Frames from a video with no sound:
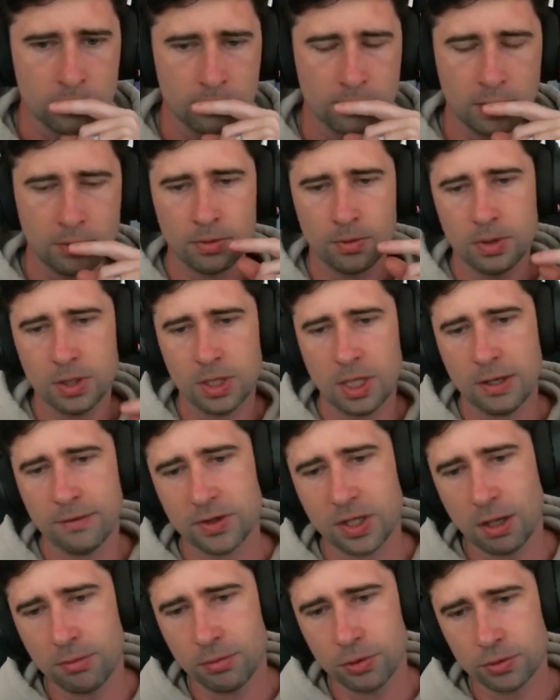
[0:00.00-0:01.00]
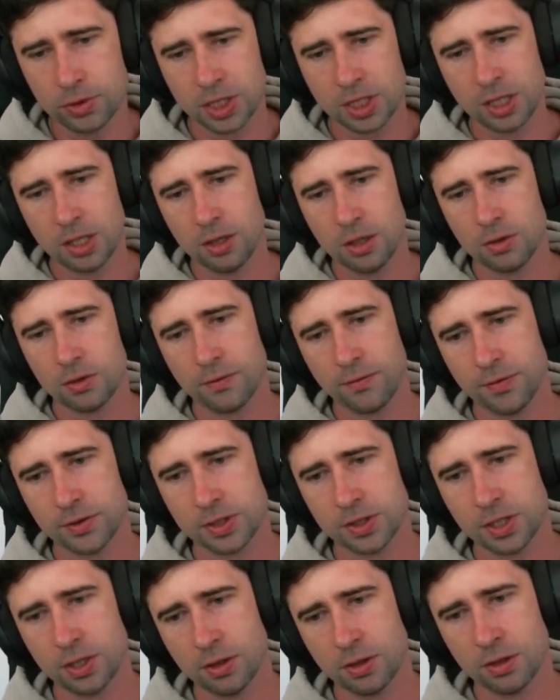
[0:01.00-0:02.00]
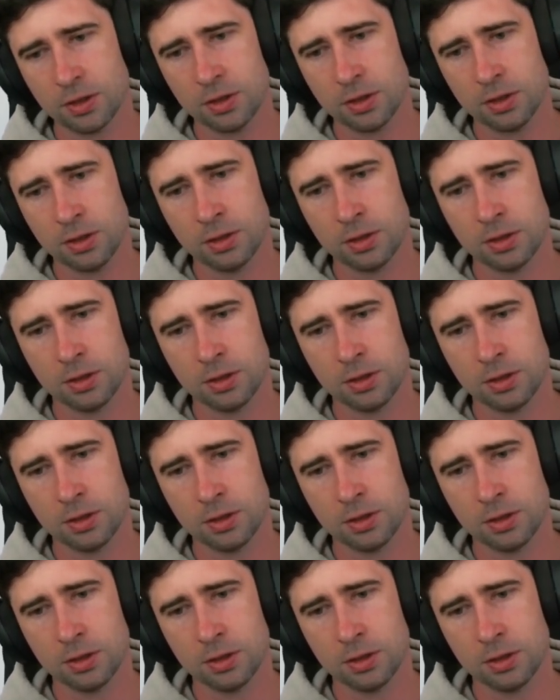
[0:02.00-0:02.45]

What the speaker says: But we will have double She-Hulk for turn